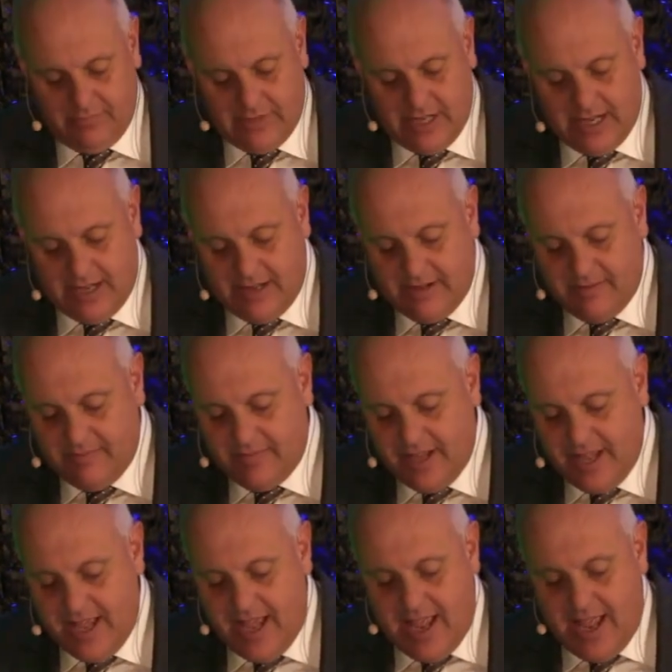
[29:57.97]
Um,
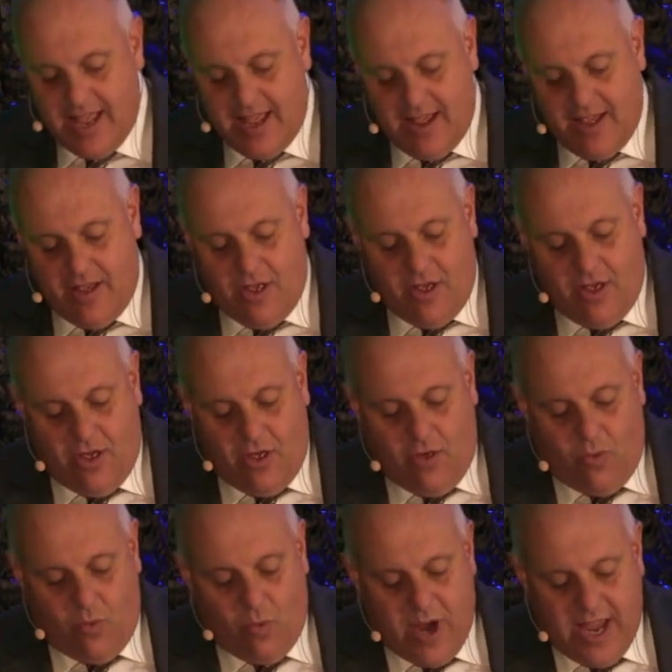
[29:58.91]

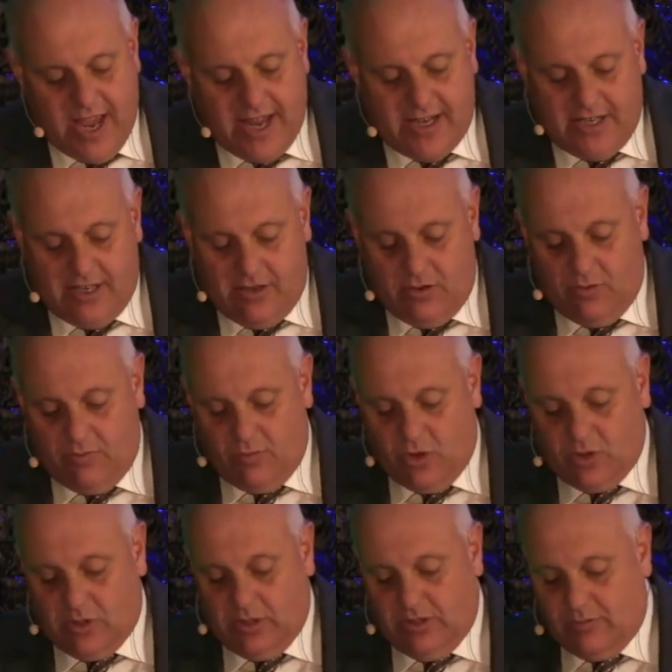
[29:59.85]
where do you
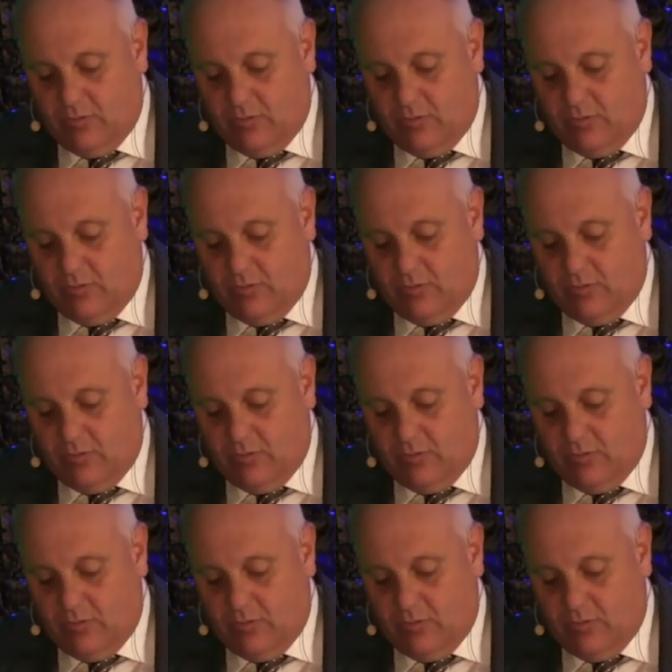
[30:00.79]
model?